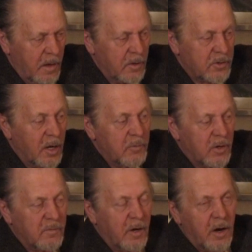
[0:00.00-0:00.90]
a
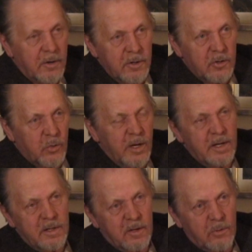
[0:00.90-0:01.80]
summer of
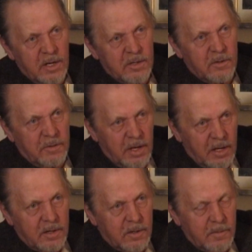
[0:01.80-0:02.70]
120 degrees of
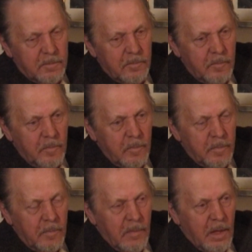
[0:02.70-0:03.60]
heat,
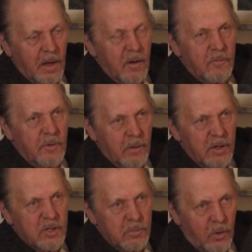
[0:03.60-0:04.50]
a
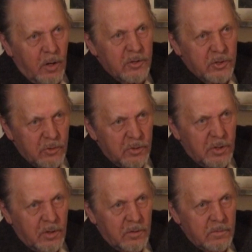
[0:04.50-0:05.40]
very small
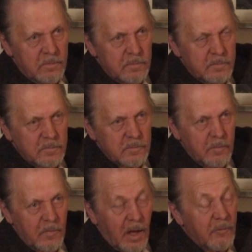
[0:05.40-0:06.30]
studio,
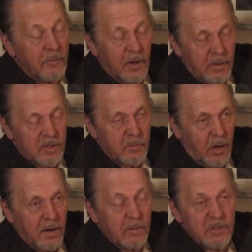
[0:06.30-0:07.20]
very
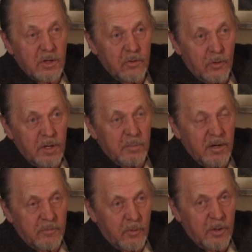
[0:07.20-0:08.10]
small, that was a 30
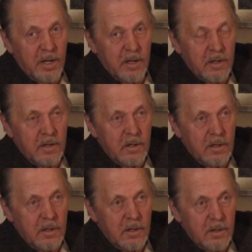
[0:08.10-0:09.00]
by 40
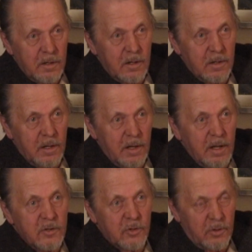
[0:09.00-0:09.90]
little
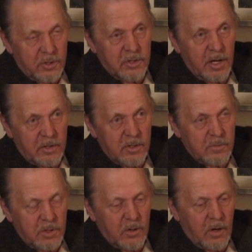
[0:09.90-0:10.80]
insert stage
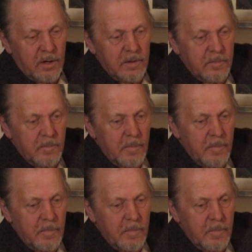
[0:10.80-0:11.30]
as we call it,